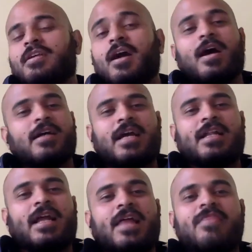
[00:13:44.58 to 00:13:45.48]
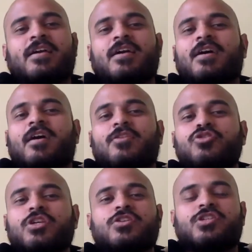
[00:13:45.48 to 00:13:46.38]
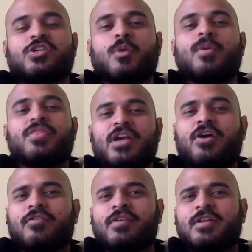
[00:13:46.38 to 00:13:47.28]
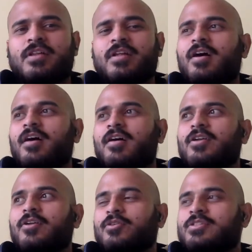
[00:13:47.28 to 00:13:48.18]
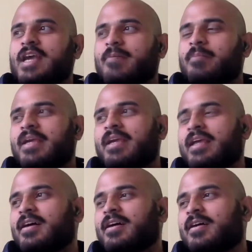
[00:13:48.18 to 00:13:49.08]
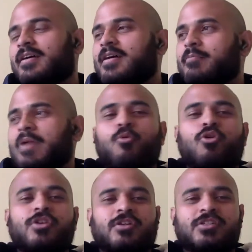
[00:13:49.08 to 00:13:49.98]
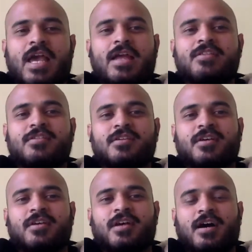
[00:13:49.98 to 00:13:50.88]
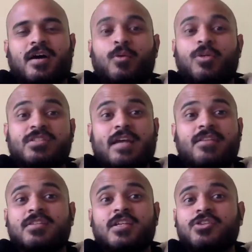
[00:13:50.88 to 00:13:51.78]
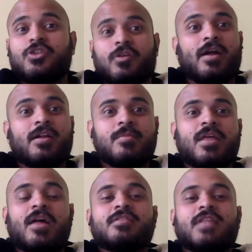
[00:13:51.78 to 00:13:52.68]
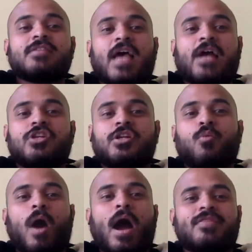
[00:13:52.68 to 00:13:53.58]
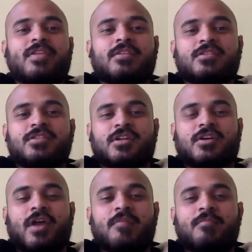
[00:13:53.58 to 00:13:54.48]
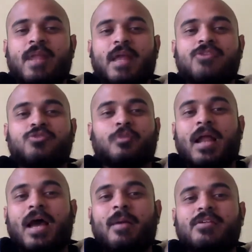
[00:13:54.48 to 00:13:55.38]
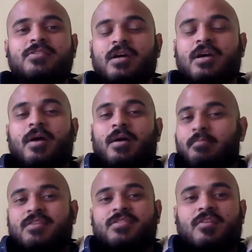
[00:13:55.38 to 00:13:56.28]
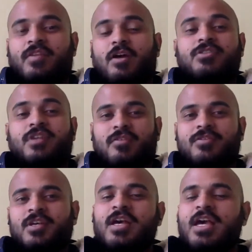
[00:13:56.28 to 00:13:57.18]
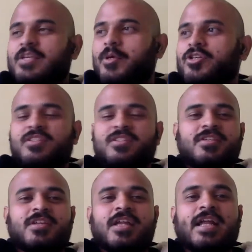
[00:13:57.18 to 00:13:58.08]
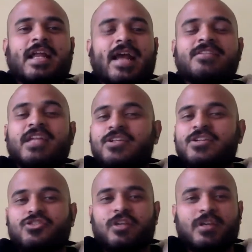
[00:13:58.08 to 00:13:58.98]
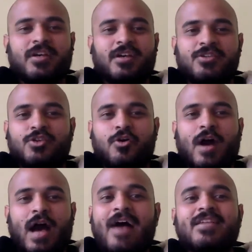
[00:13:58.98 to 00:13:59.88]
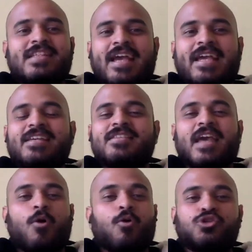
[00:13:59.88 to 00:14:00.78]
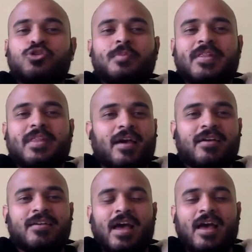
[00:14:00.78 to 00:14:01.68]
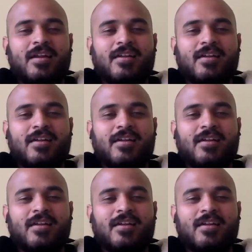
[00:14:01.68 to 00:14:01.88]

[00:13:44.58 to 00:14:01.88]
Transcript: exactly. And I think those industries where we think of it, tech being in a primordial state, which is like this industry, right? I mean, that's actually why I think this is a great place to apply myself and ourselves, is because this is an neglected industry. So either tech is there or should be there. And